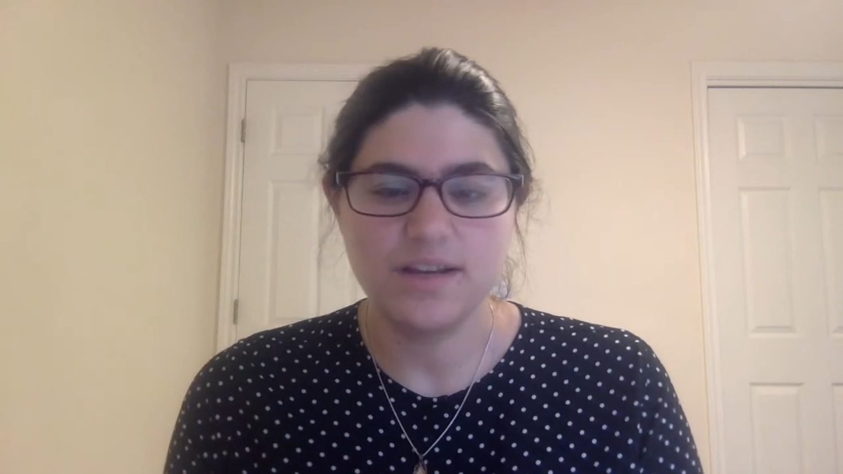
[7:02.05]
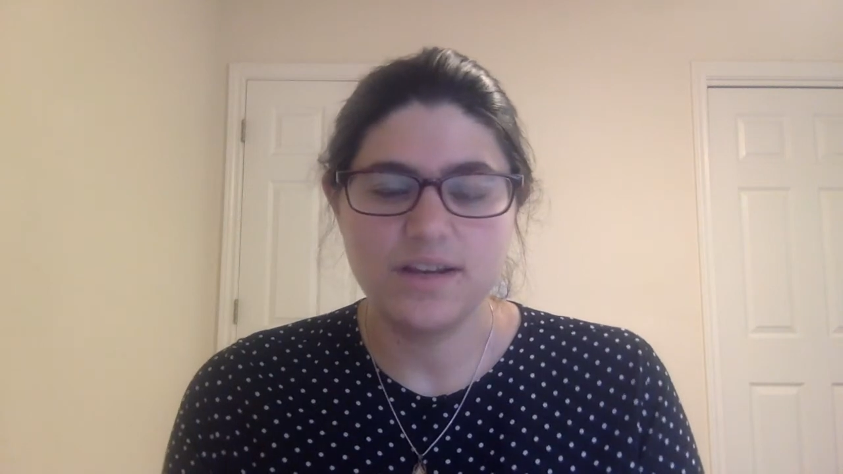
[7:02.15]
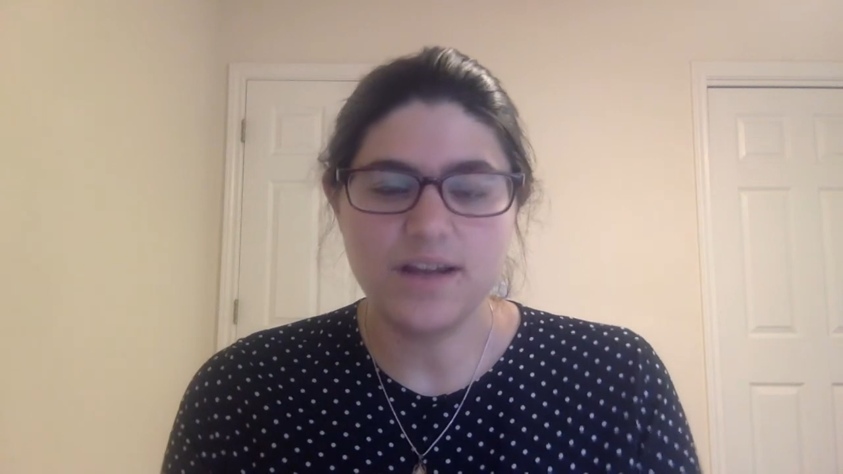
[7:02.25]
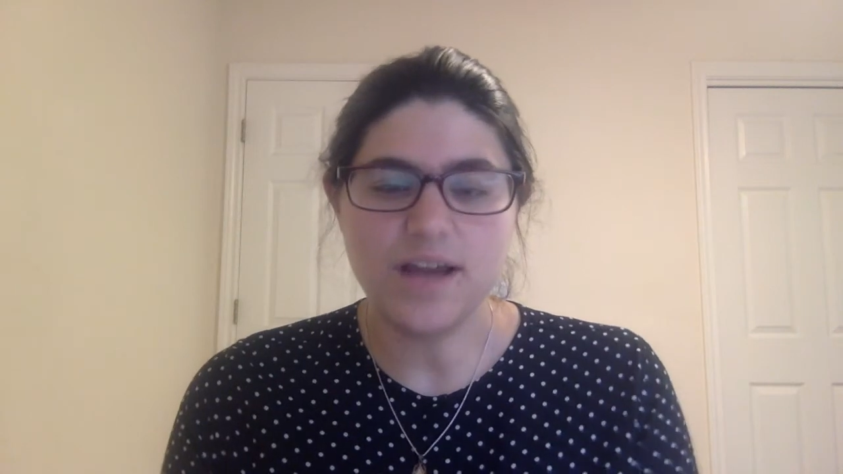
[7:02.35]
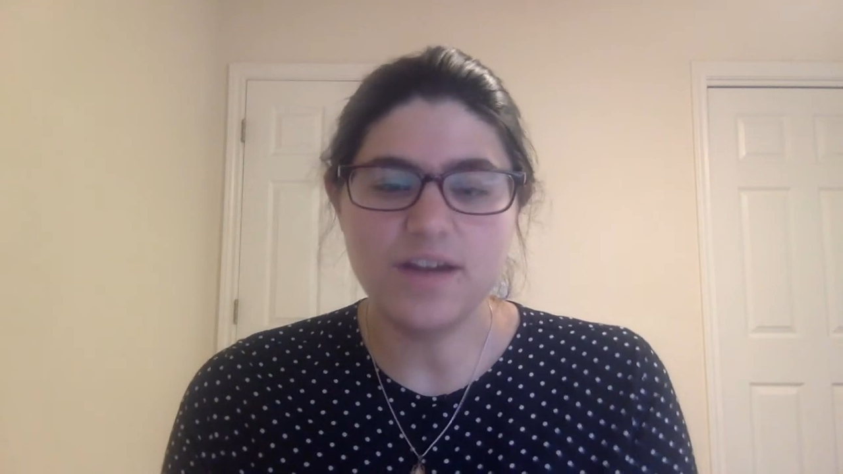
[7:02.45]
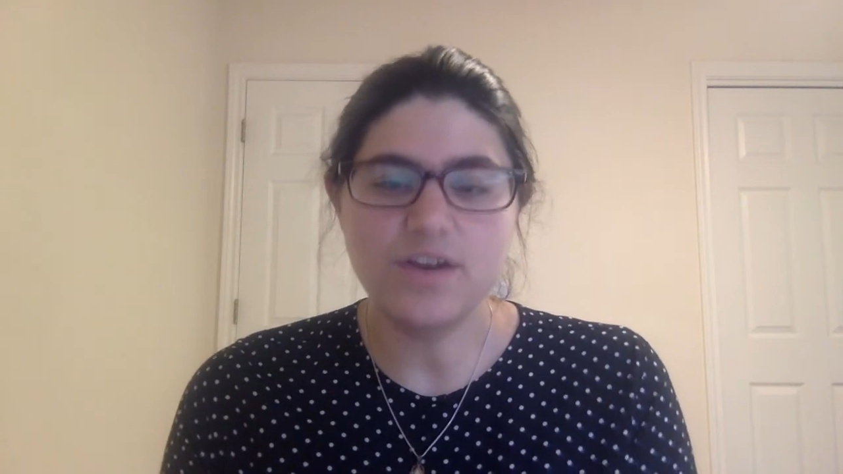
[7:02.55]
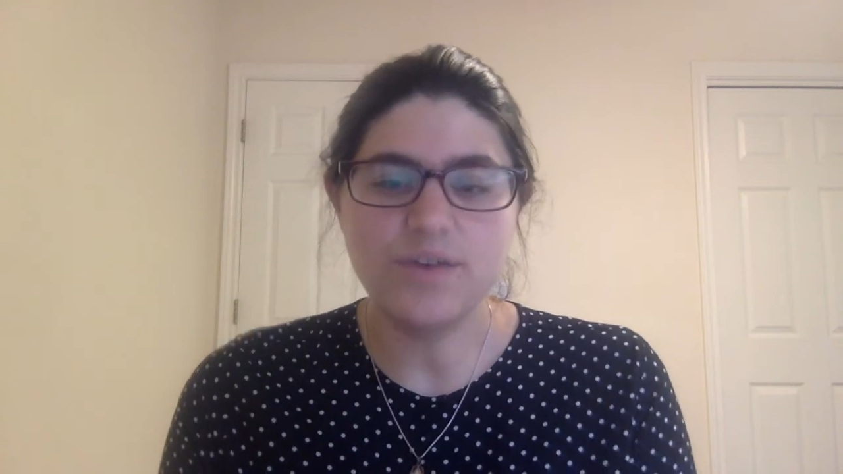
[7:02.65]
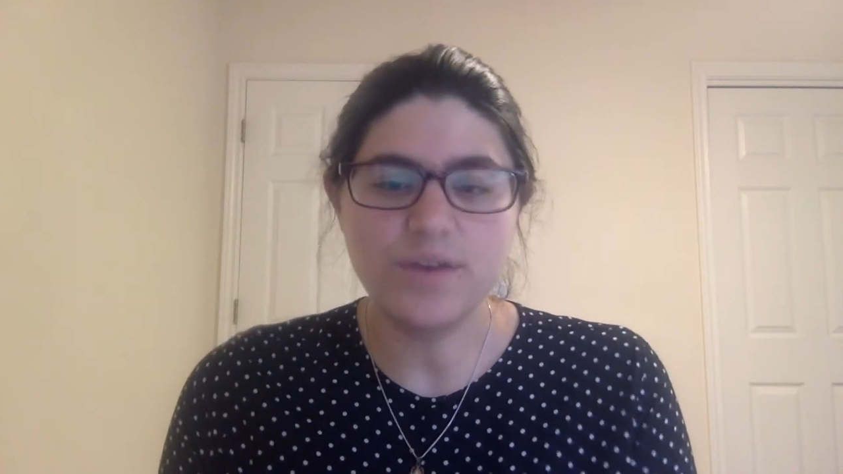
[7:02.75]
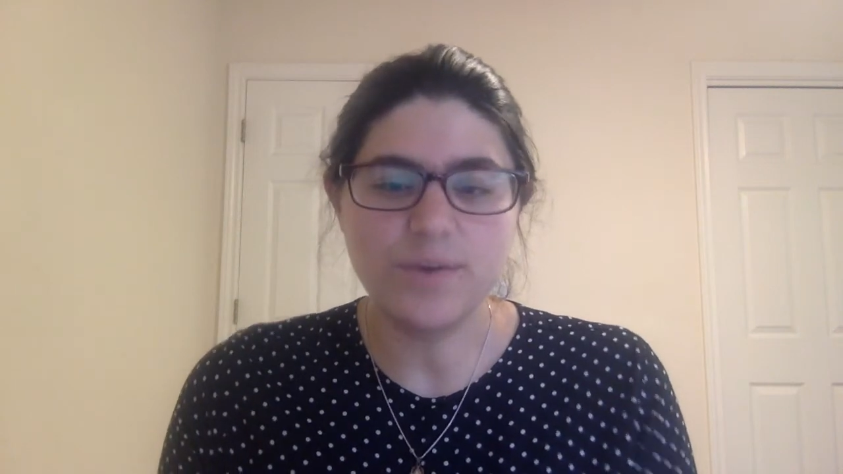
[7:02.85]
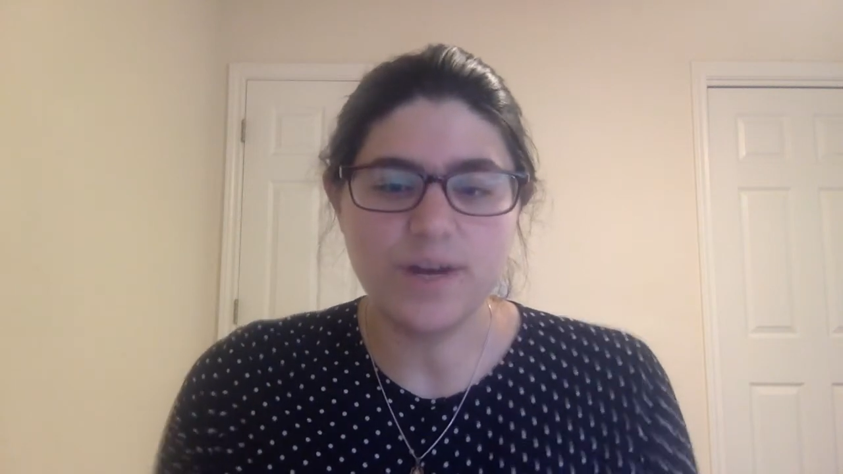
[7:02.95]
not
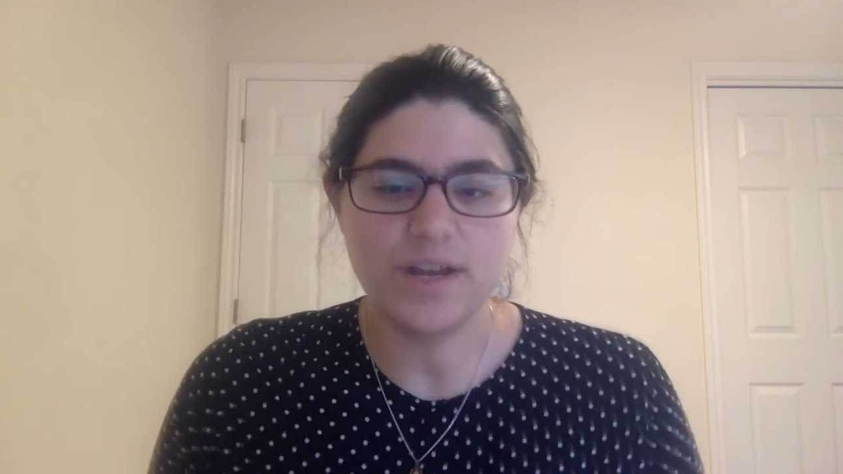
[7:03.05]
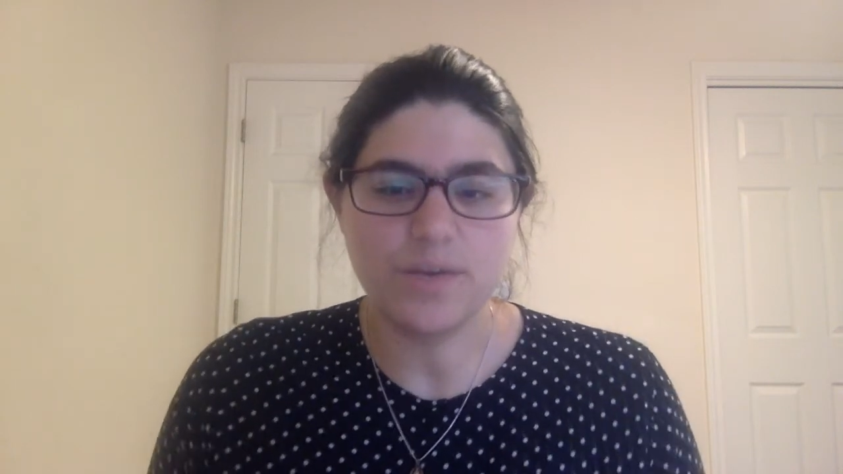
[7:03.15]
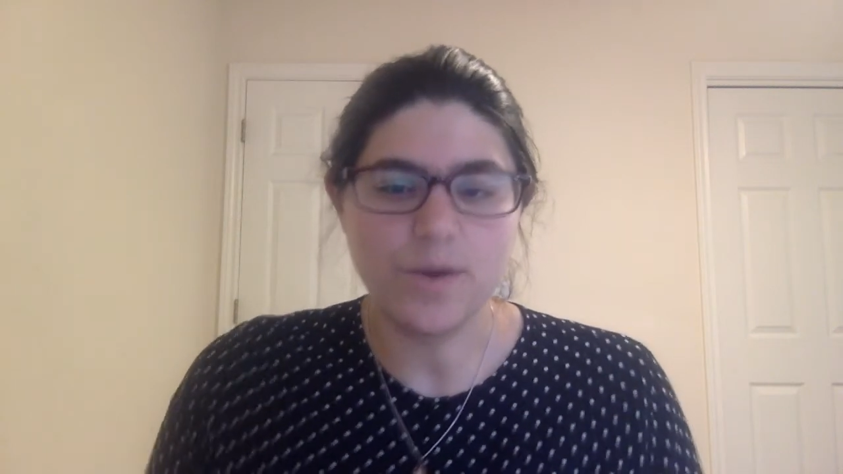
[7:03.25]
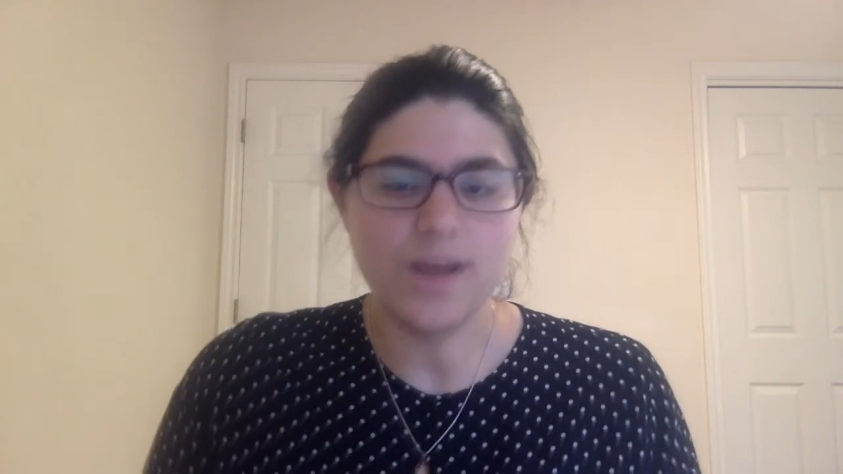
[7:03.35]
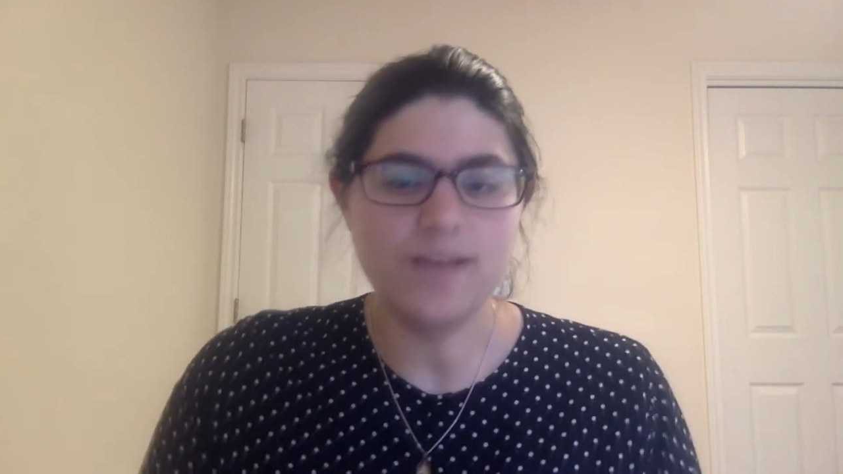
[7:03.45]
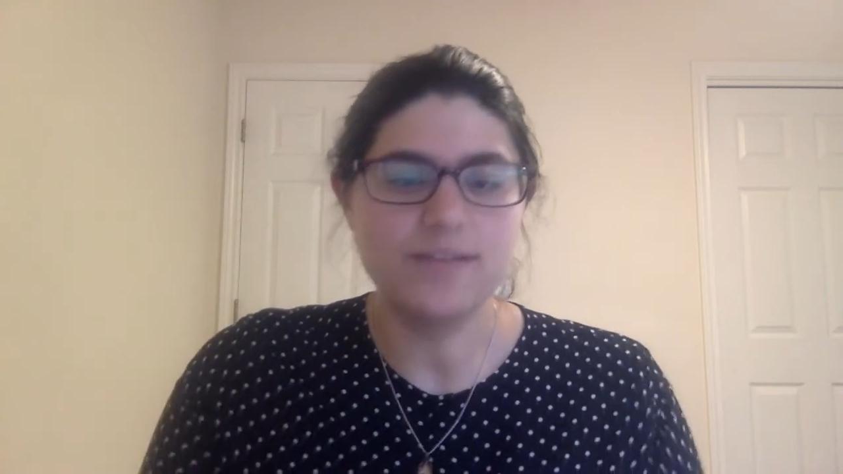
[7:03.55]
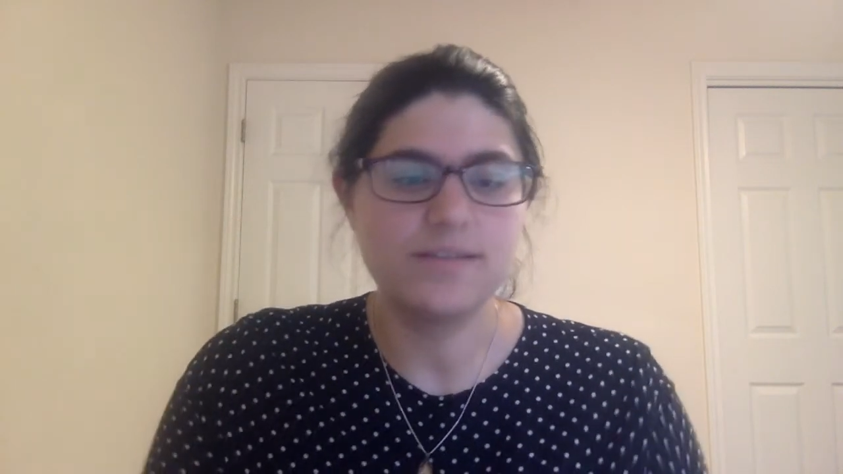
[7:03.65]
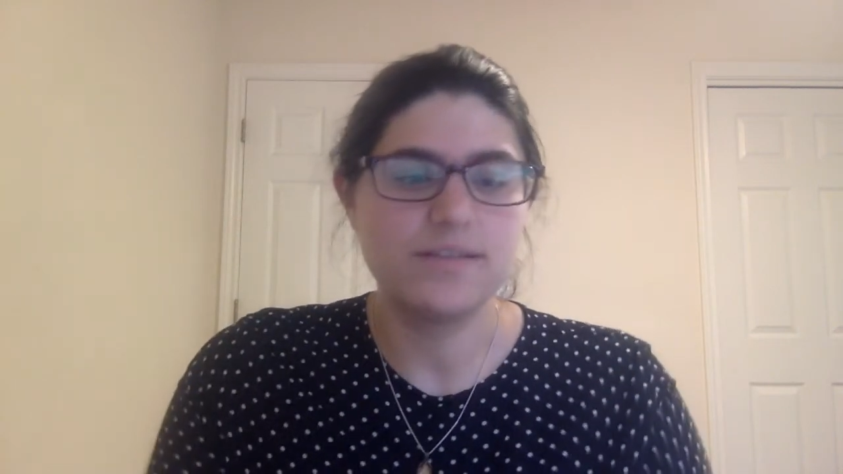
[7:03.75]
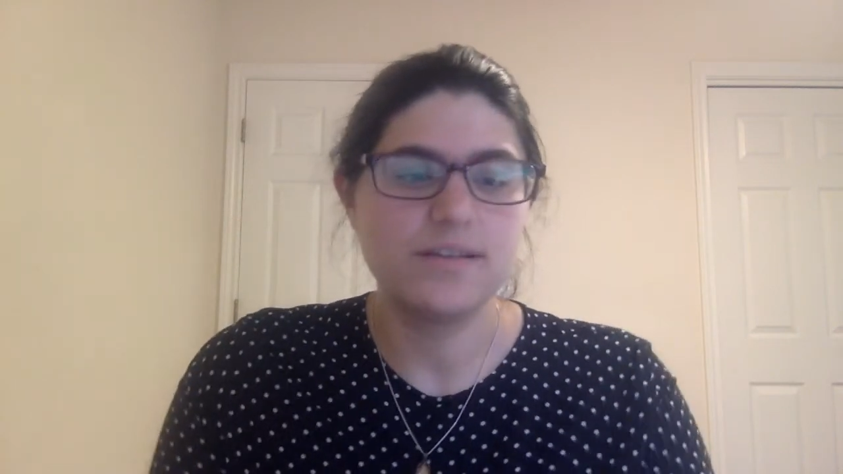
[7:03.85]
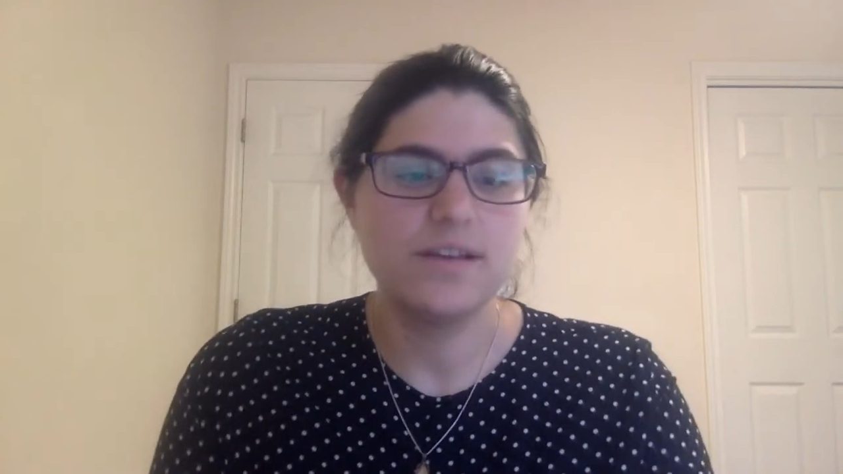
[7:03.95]
knowing where he
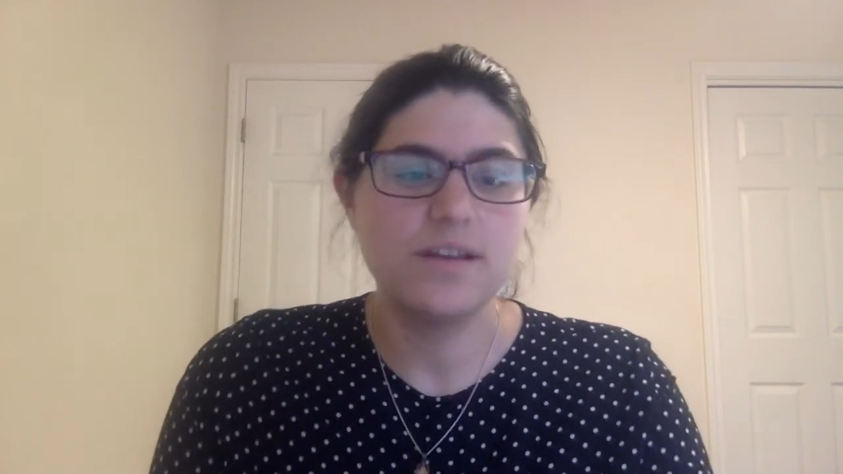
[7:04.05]
was,